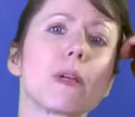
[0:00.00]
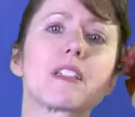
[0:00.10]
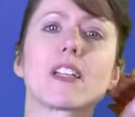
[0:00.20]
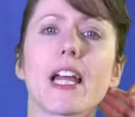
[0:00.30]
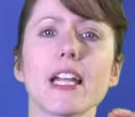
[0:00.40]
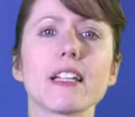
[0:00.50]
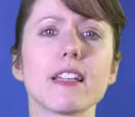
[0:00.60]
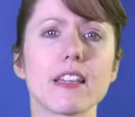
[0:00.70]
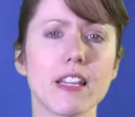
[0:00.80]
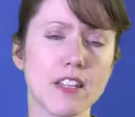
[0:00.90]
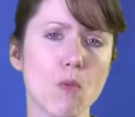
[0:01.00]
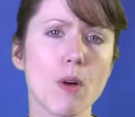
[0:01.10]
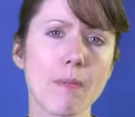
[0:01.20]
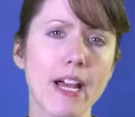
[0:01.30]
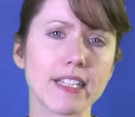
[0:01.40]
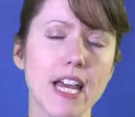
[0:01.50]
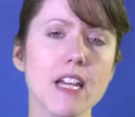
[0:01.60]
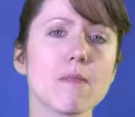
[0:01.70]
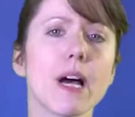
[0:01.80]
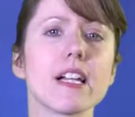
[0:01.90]
excited that they won back
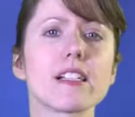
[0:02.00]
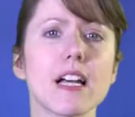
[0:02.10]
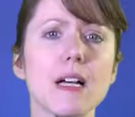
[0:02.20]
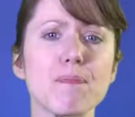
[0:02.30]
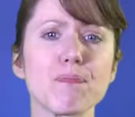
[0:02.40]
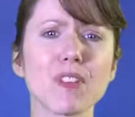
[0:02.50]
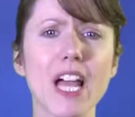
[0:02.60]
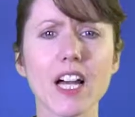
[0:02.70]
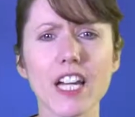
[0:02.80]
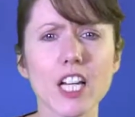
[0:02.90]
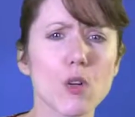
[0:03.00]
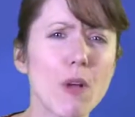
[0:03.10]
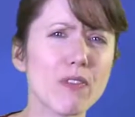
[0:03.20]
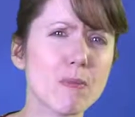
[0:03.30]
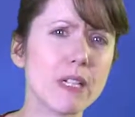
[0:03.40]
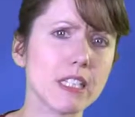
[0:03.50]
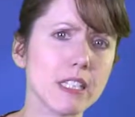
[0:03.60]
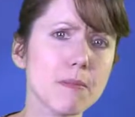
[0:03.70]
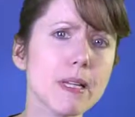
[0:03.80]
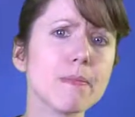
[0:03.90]
then, but I kind of got away from it a
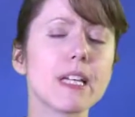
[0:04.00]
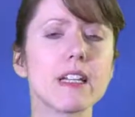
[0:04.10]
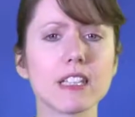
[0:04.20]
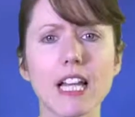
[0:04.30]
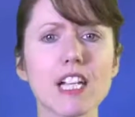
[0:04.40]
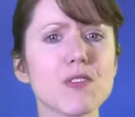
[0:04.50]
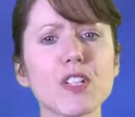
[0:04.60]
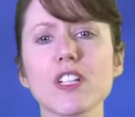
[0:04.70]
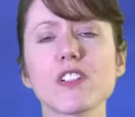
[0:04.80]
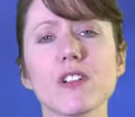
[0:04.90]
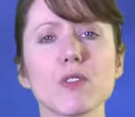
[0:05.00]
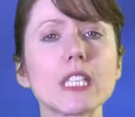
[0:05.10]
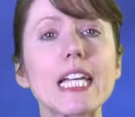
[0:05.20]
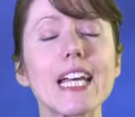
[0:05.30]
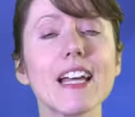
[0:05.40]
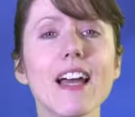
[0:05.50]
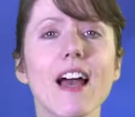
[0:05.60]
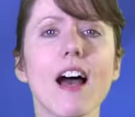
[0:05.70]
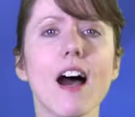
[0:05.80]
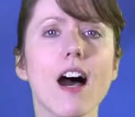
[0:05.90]
little bit. But the last few years, I've really
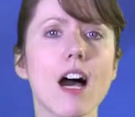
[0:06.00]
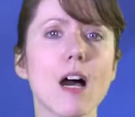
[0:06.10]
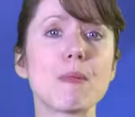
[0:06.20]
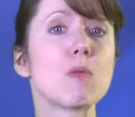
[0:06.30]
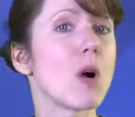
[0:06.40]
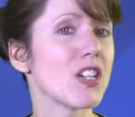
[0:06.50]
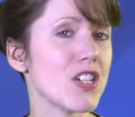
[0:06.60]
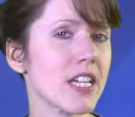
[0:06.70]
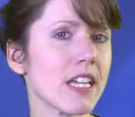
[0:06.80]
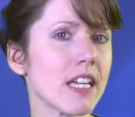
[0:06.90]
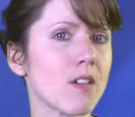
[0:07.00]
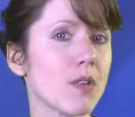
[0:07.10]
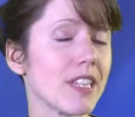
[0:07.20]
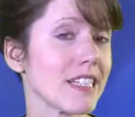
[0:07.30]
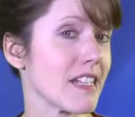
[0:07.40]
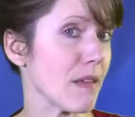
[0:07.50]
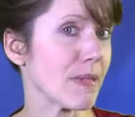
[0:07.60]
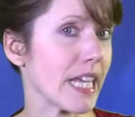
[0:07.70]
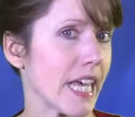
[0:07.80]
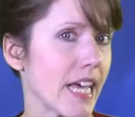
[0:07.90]
been watching with
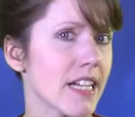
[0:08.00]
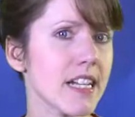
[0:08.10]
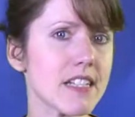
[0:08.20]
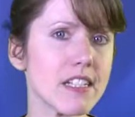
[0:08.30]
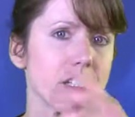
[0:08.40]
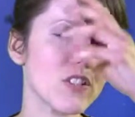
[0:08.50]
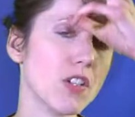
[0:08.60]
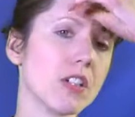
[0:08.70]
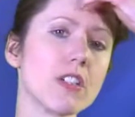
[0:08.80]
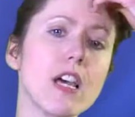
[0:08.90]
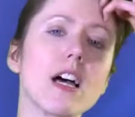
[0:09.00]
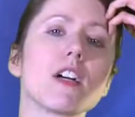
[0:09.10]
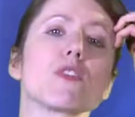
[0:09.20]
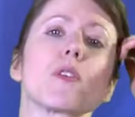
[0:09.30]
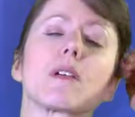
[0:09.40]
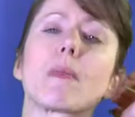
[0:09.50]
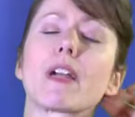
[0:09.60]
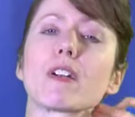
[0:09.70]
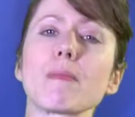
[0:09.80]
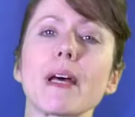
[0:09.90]
excitement again as they start doing
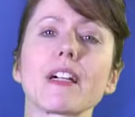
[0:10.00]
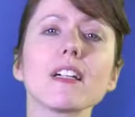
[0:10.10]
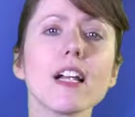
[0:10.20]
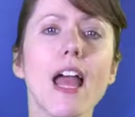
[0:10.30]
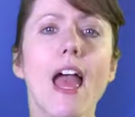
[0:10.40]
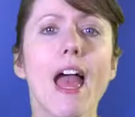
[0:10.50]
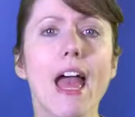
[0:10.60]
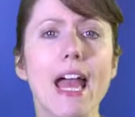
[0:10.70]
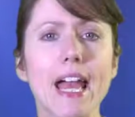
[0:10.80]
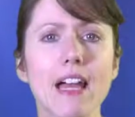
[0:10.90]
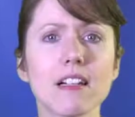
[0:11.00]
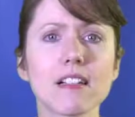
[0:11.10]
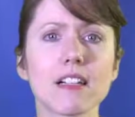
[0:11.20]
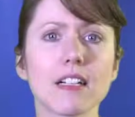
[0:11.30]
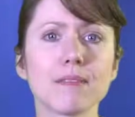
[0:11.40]
better and better. And